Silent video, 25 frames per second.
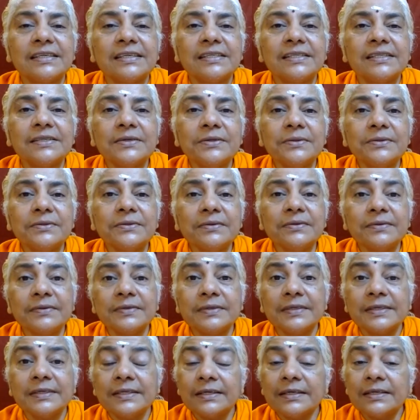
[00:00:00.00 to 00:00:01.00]
So
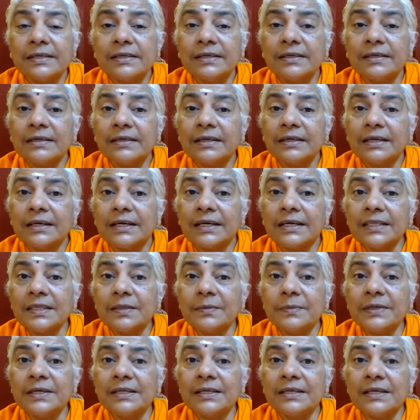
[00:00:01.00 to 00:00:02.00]

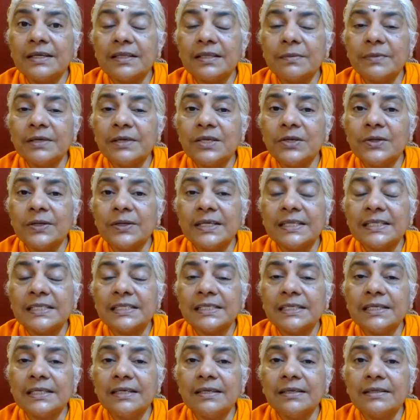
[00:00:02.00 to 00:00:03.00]
atma anatma, you can
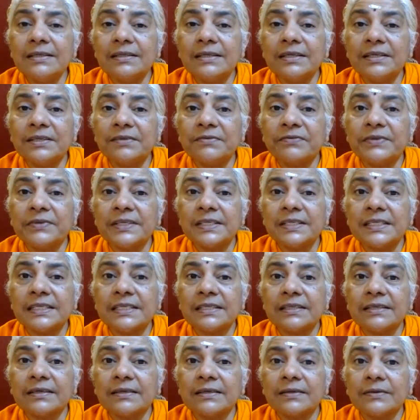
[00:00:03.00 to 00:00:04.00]
see the difference
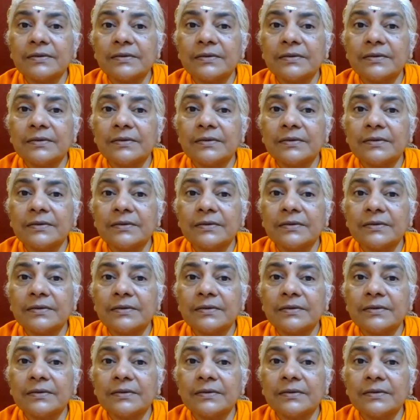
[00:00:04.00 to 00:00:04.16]
there.